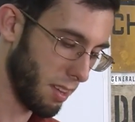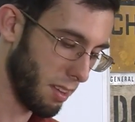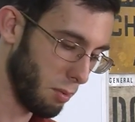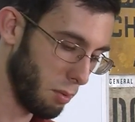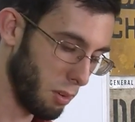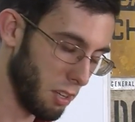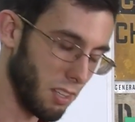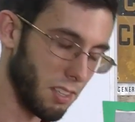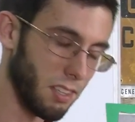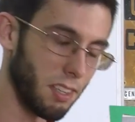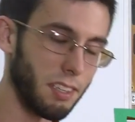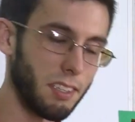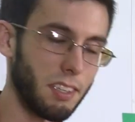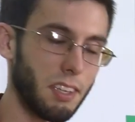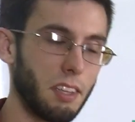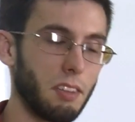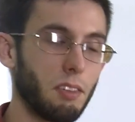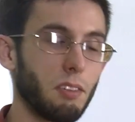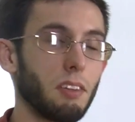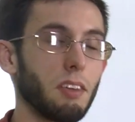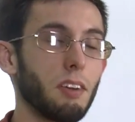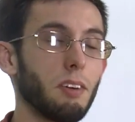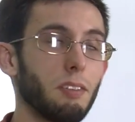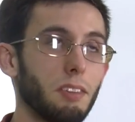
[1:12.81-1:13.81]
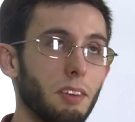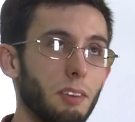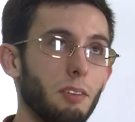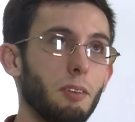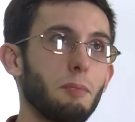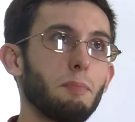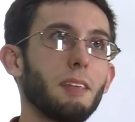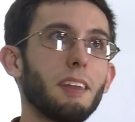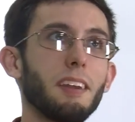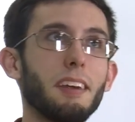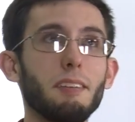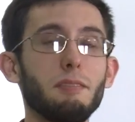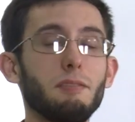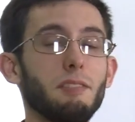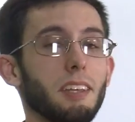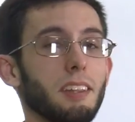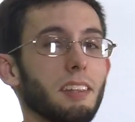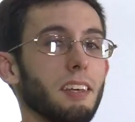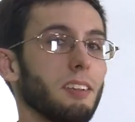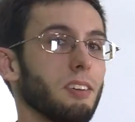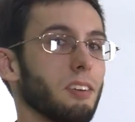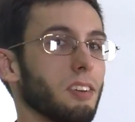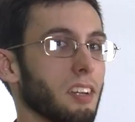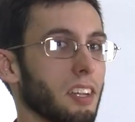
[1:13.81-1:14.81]
Which isn't to say they're the only group that had feet
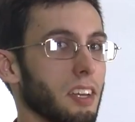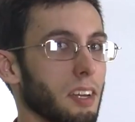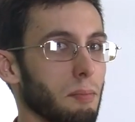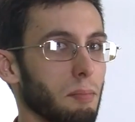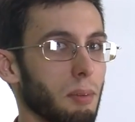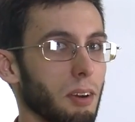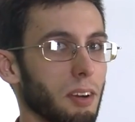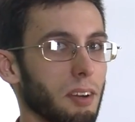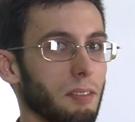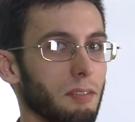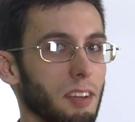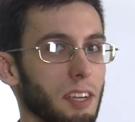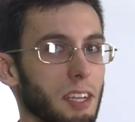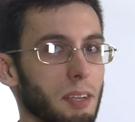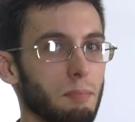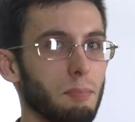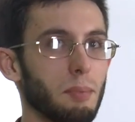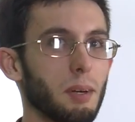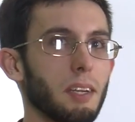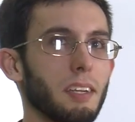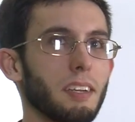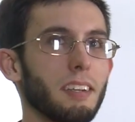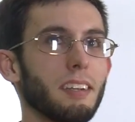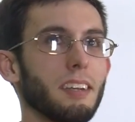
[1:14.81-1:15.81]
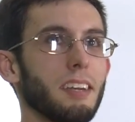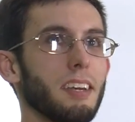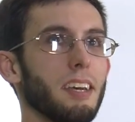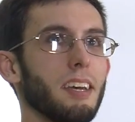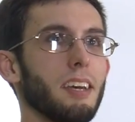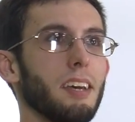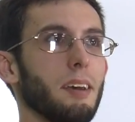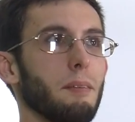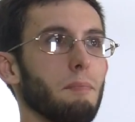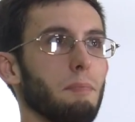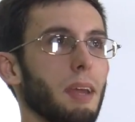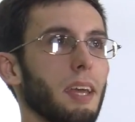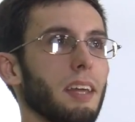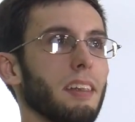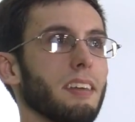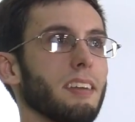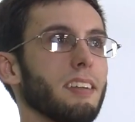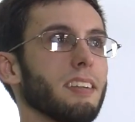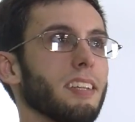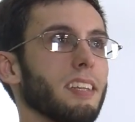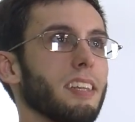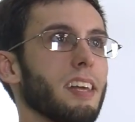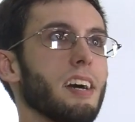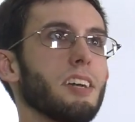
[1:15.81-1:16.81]
that looked like bird feet, but
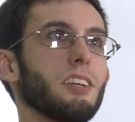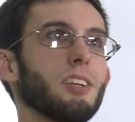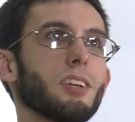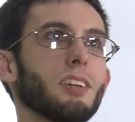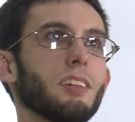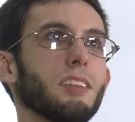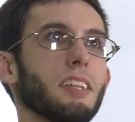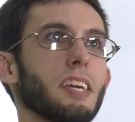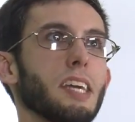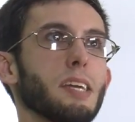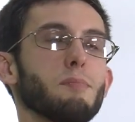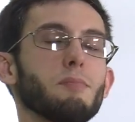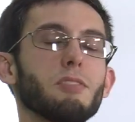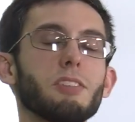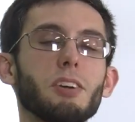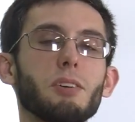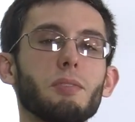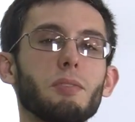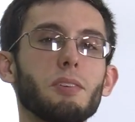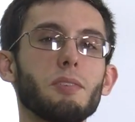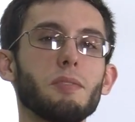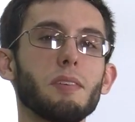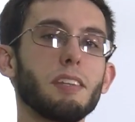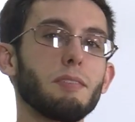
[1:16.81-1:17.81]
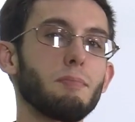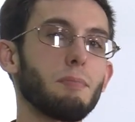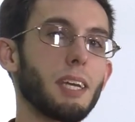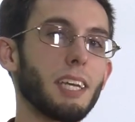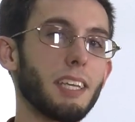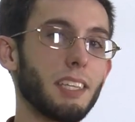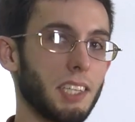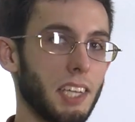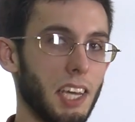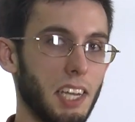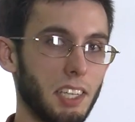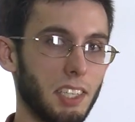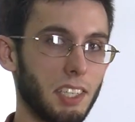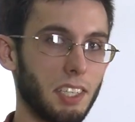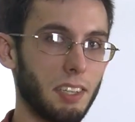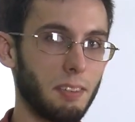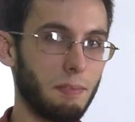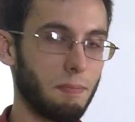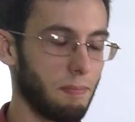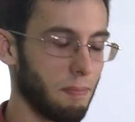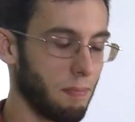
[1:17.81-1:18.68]
paleontological names don't always make sense.